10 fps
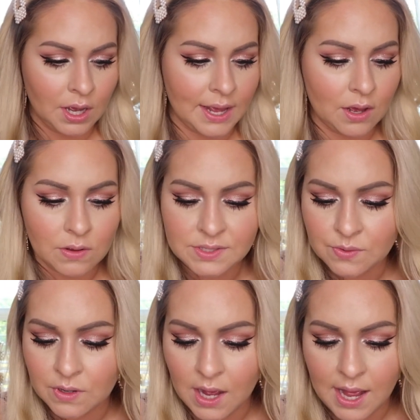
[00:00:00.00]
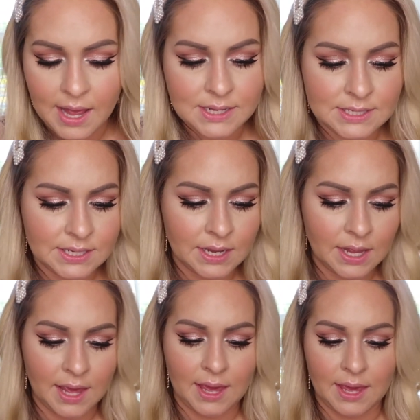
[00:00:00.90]
I also got
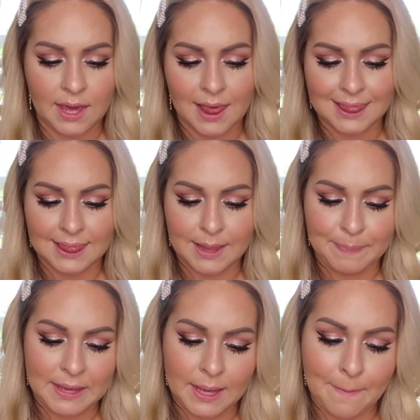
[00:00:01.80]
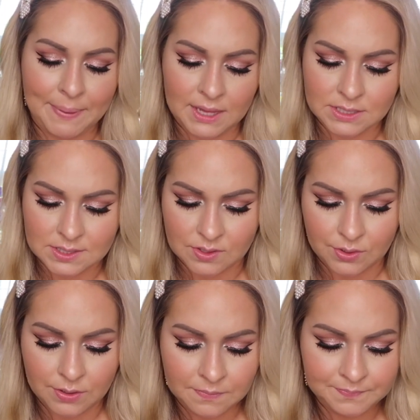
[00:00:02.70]
a lippy
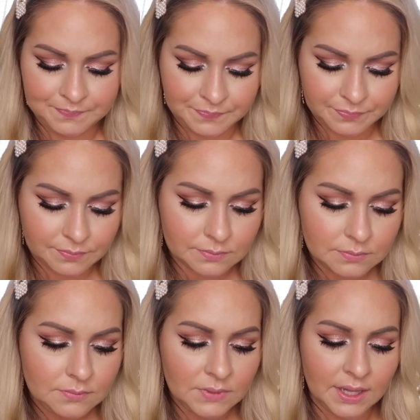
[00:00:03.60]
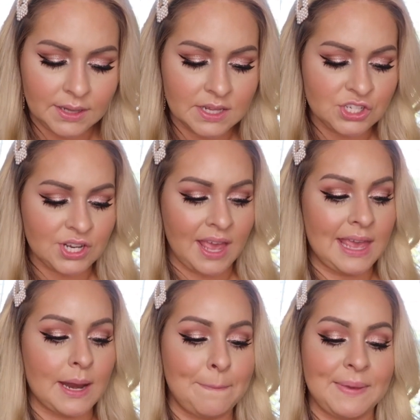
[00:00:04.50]
pencil in the
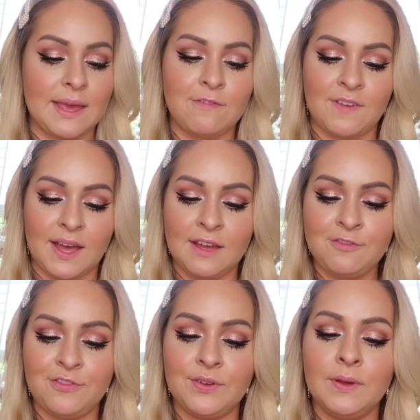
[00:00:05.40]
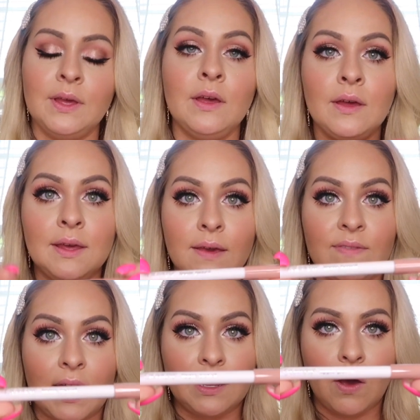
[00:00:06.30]
shade BFF. Give
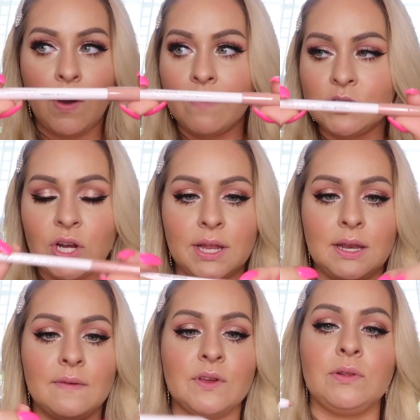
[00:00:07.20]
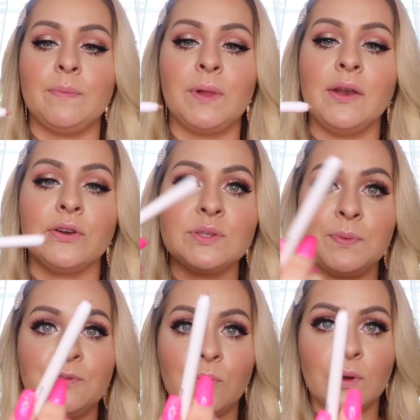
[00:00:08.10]
that a go. I haven't tried any of their lip liners
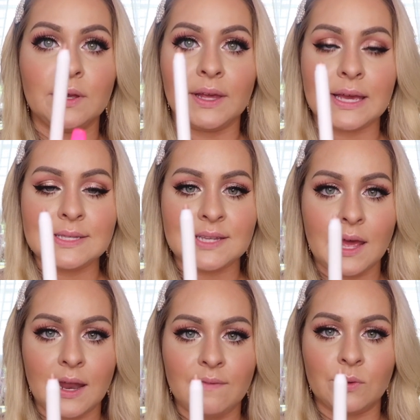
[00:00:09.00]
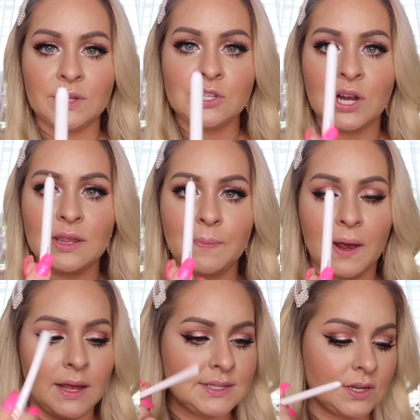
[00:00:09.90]
before. Like I said, I've only tried the
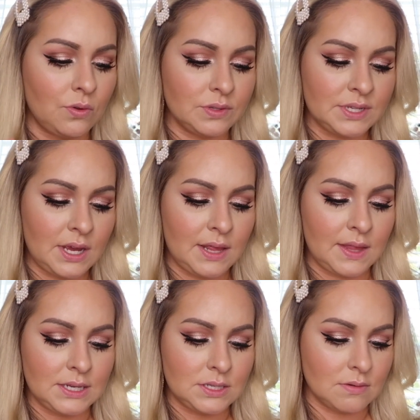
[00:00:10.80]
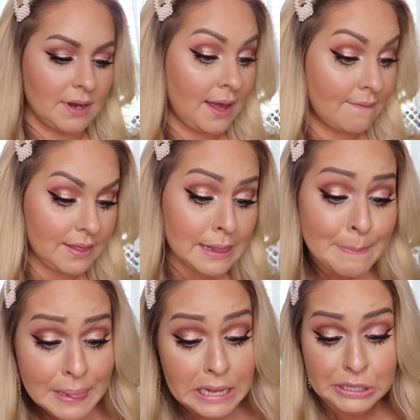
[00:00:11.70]
products in Ulta and they don't have
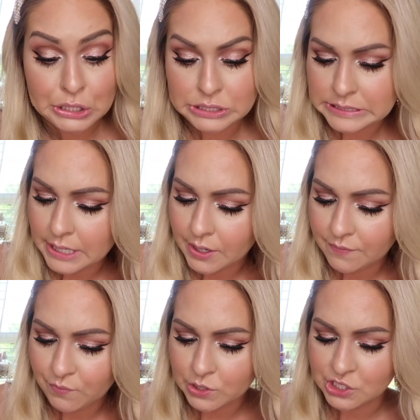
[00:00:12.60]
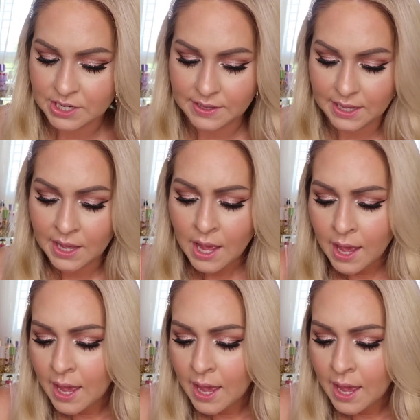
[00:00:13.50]
lip liners there, unfortunately.